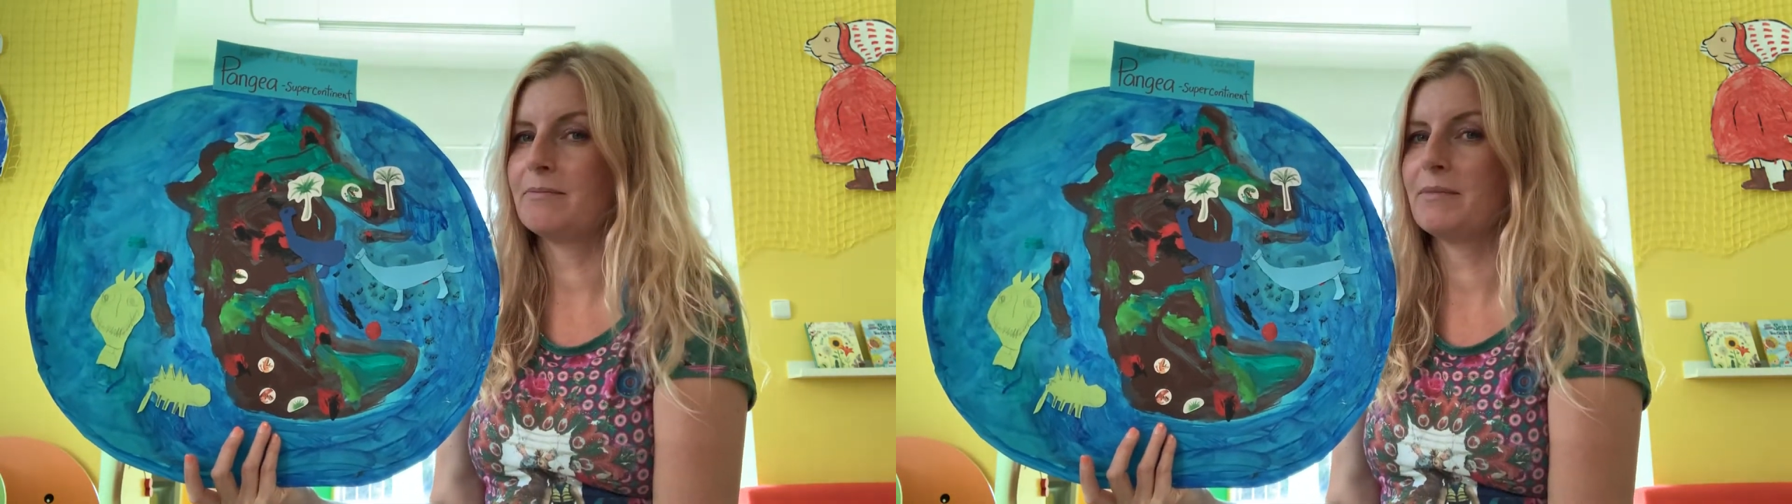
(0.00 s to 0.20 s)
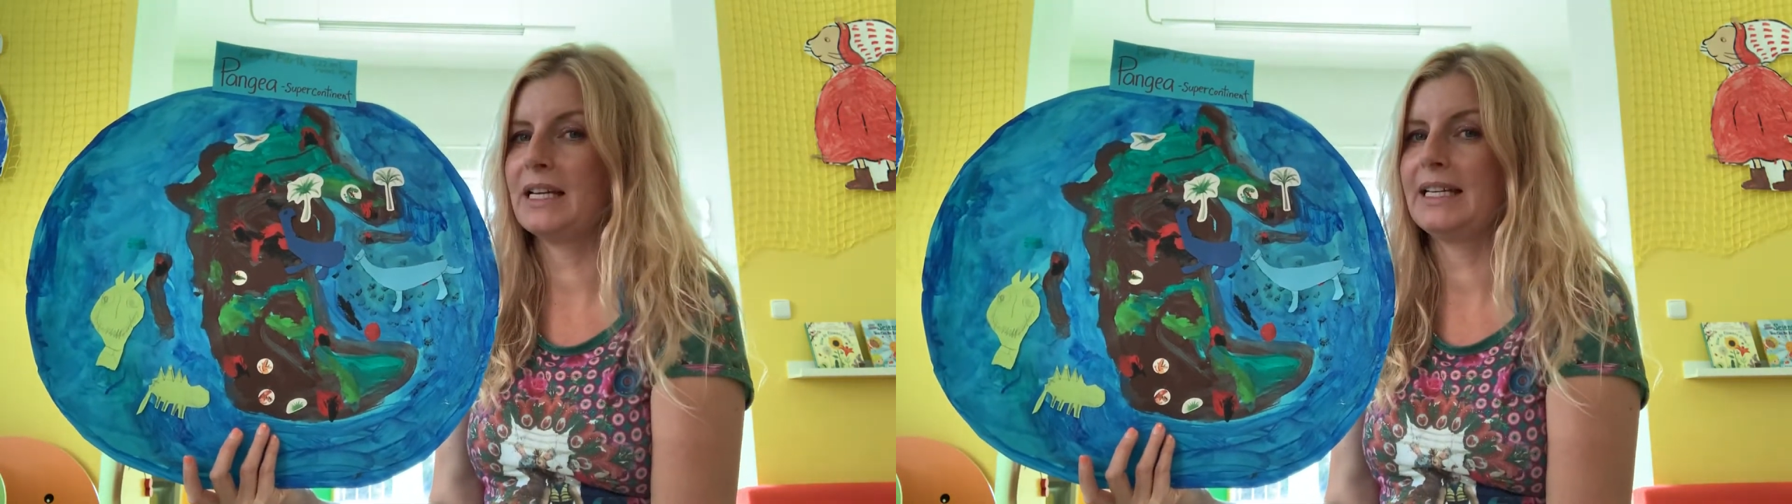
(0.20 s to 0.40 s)

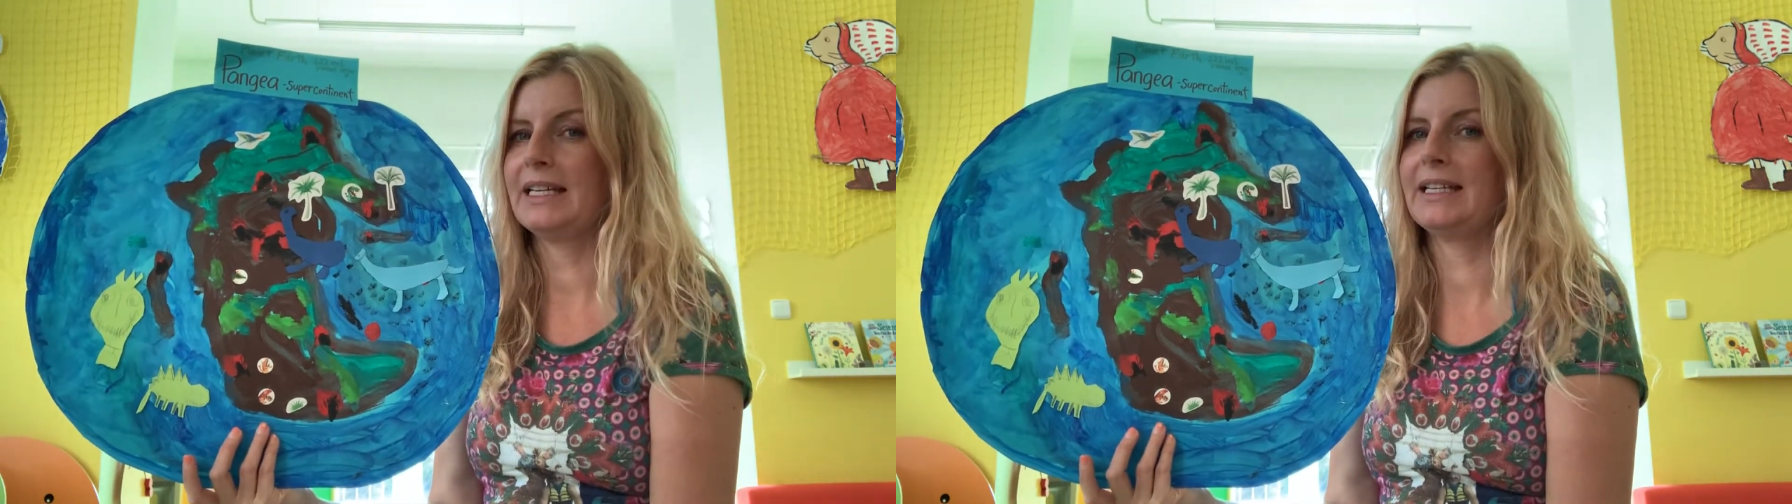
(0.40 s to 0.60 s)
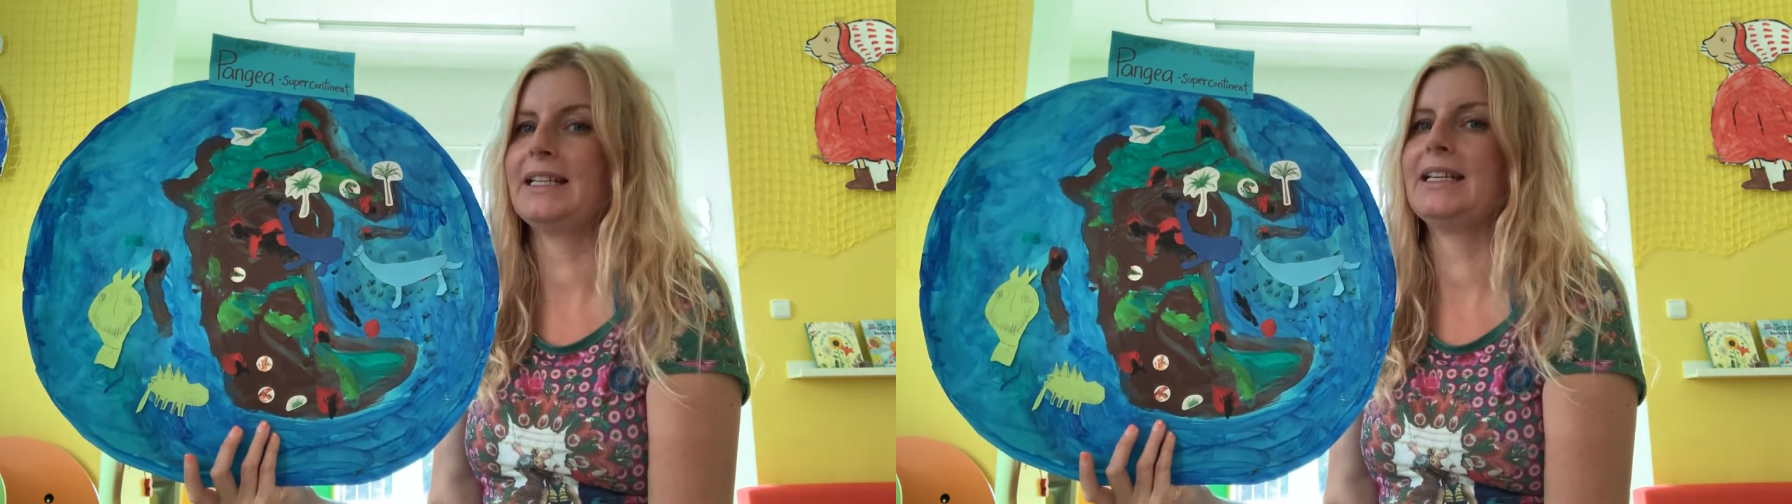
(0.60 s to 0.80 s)

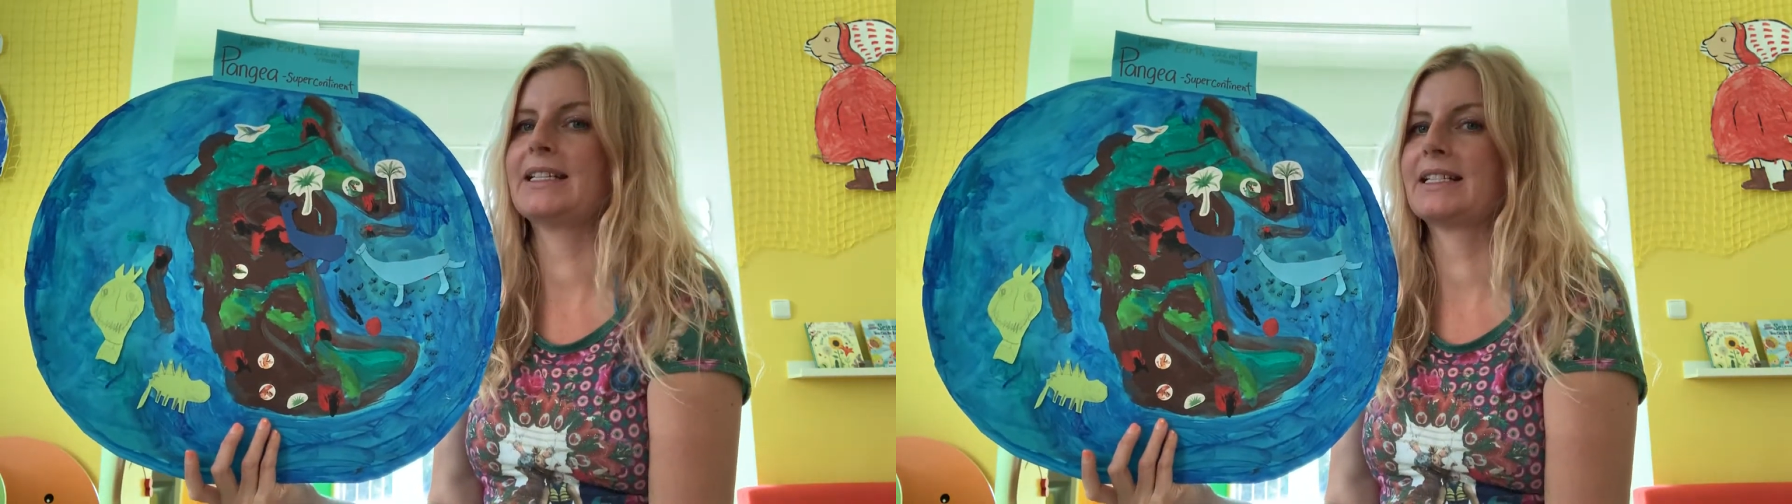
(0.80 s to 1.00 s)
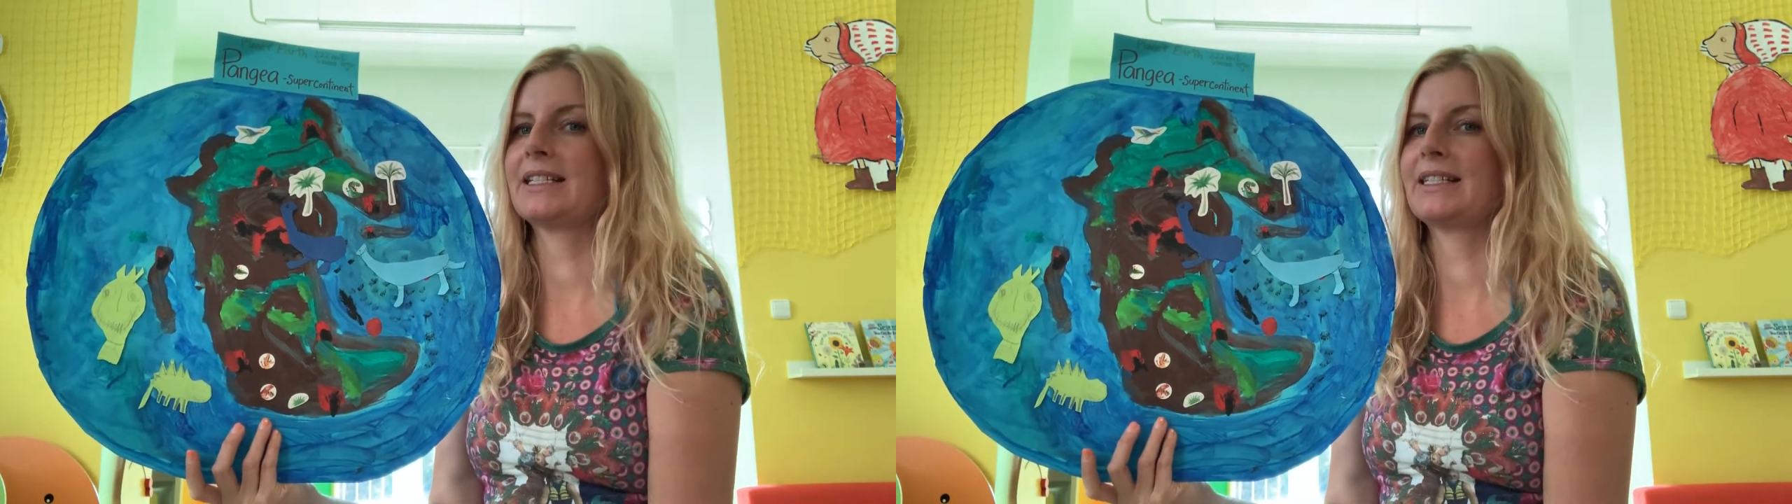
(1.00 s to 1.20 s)
million
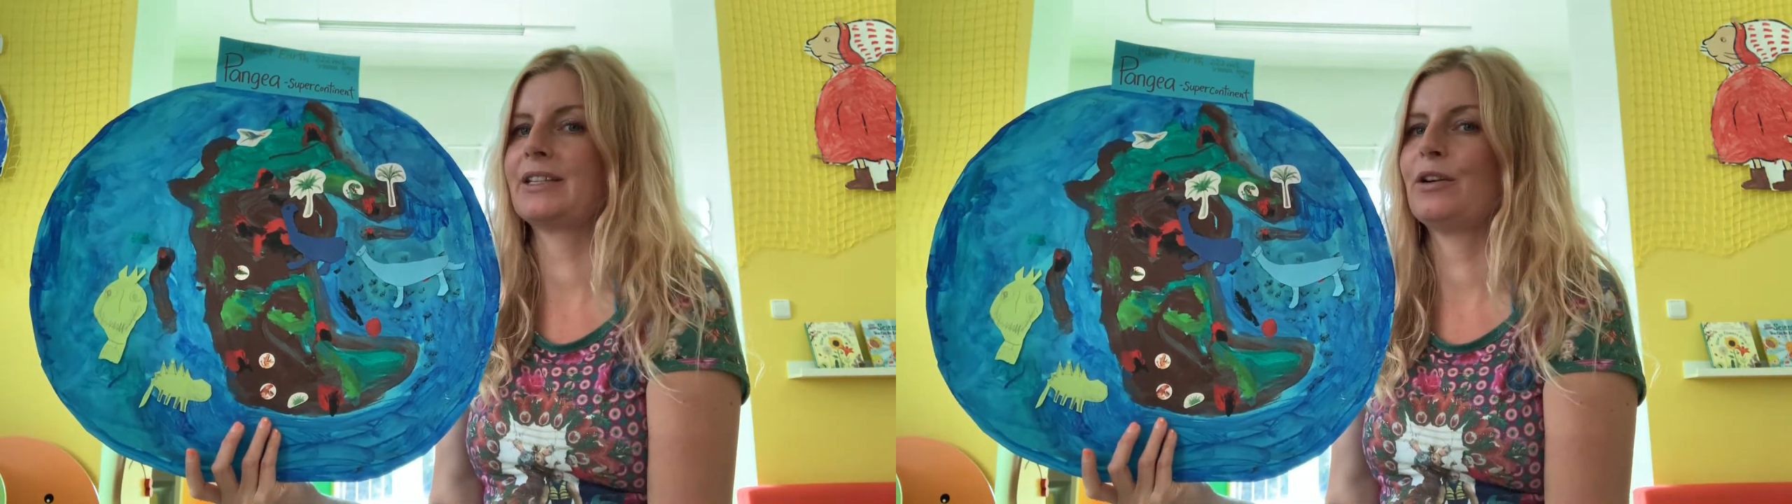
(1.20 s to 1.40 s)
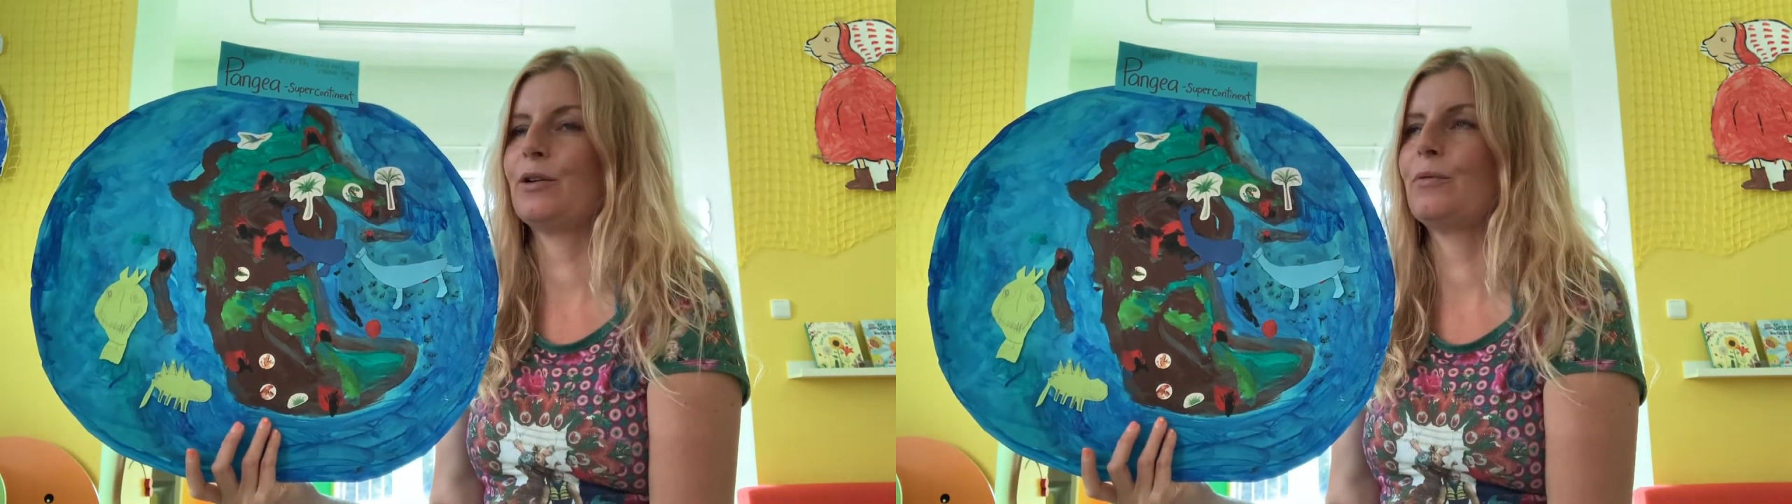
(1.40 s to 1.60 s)
years
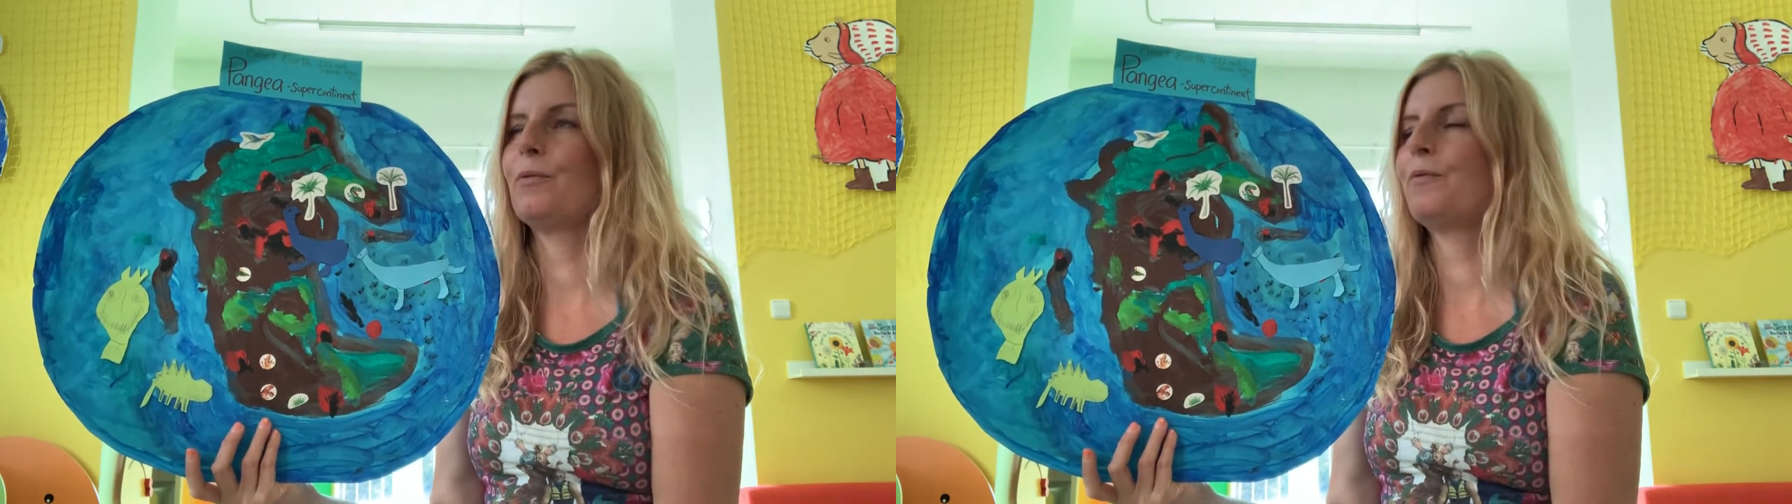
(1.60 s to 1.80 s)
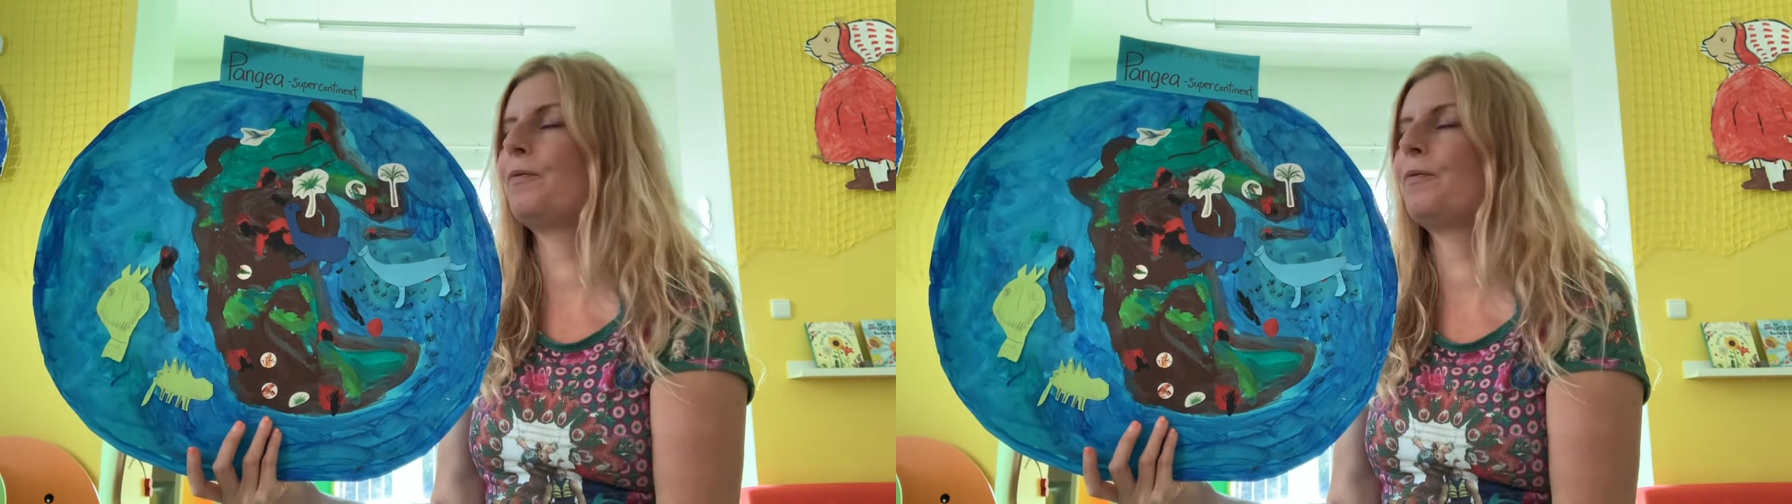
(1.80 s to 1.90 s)
ago.